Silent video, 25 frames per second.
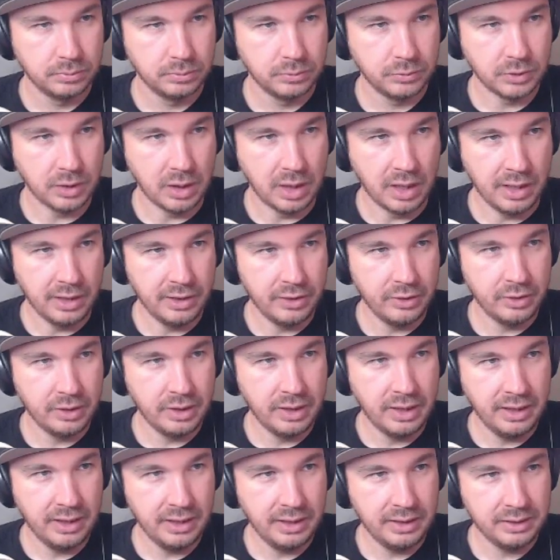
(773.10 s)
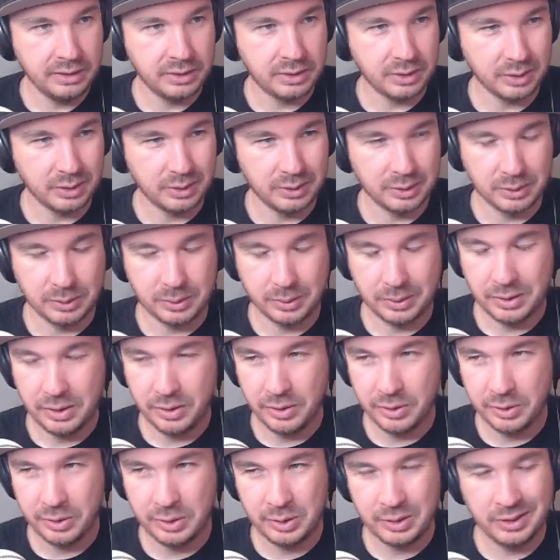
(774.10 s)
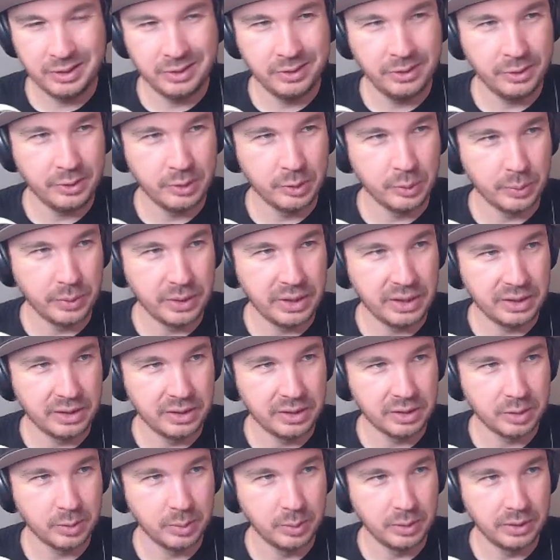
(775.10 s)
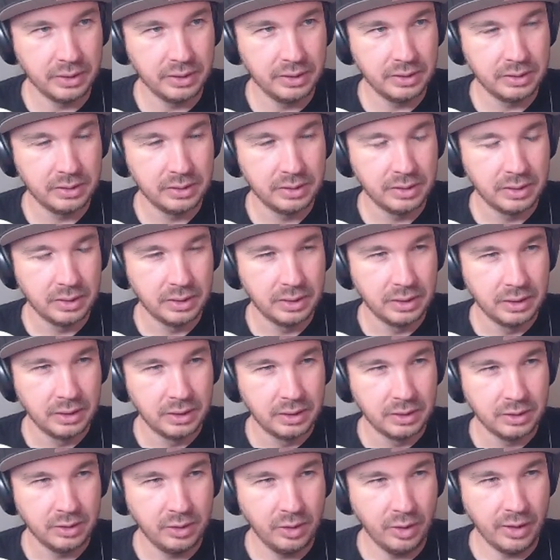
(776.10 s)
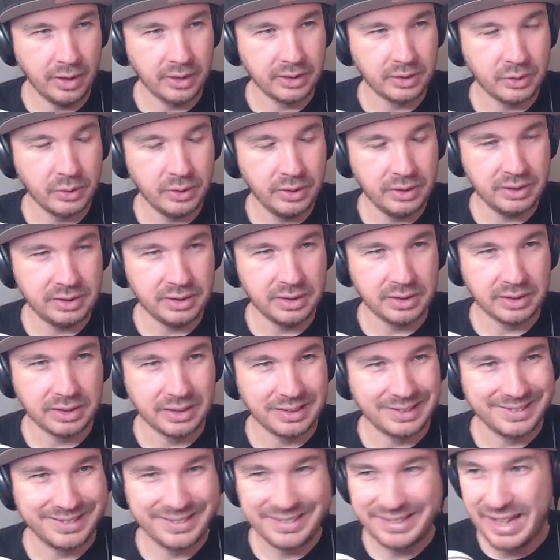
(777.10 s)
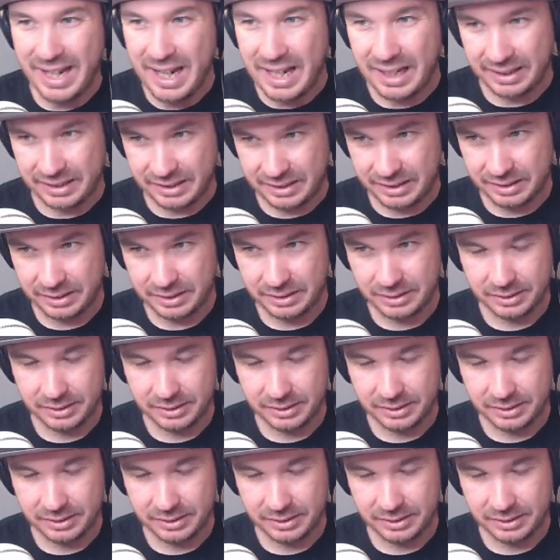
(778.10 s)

Iron Hands. Oh, another weakness one. All right, so this is a deck.